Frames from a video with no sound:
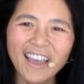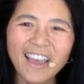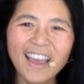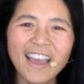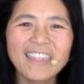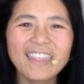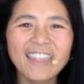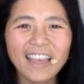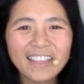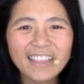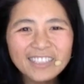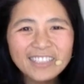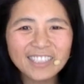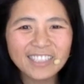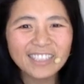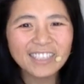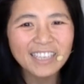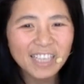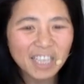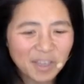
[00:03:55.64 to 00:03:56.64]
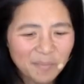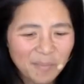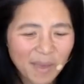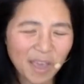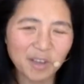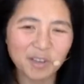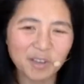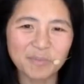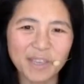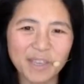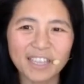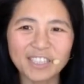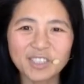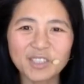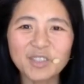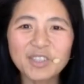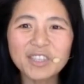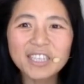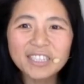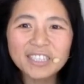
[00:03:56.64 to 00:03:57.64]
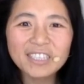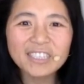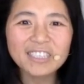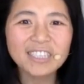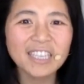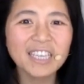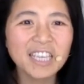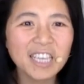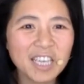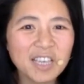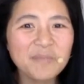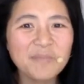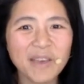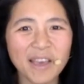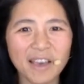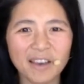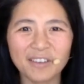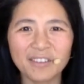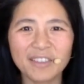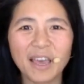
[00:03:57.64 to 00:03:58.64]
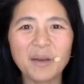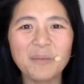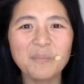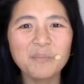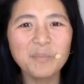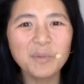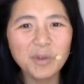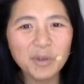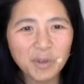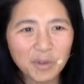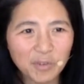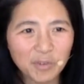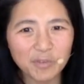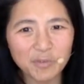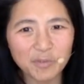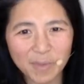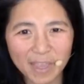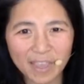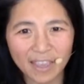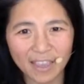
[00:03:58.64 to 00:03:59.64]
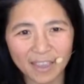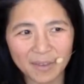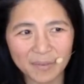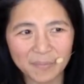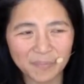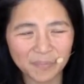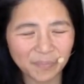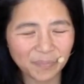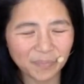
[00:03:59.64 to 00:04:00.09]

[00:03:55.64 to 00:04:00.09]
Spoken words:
And then she emailed me. And so this is the email that moved me